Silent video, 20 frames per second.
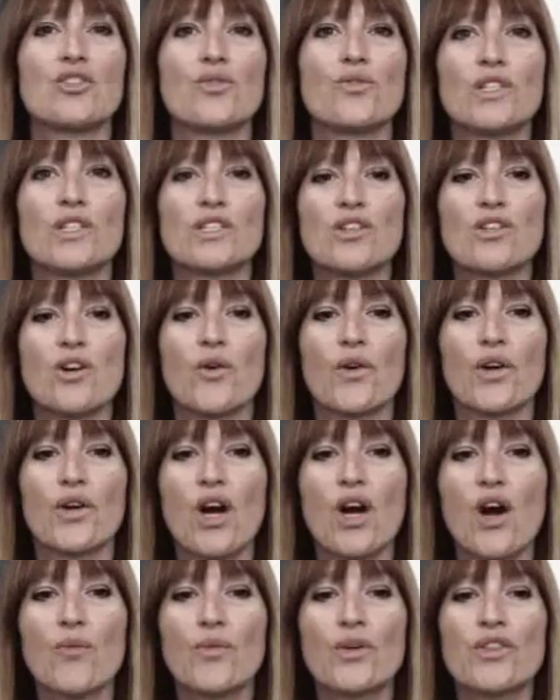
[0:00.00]
to what's going
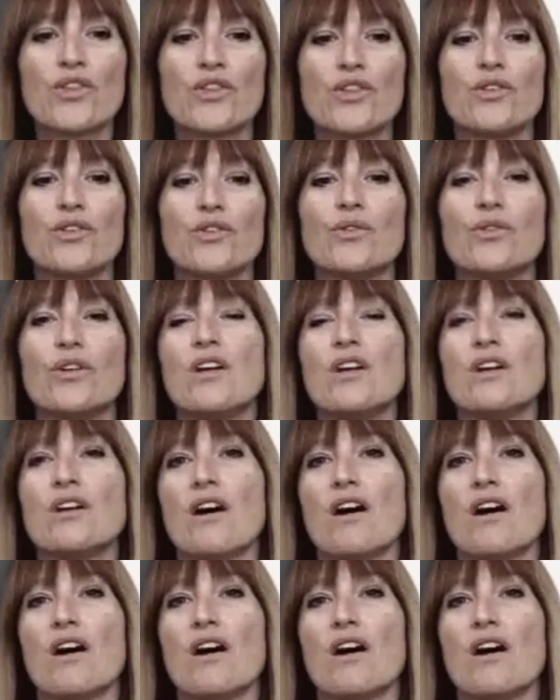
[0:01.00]
on with you.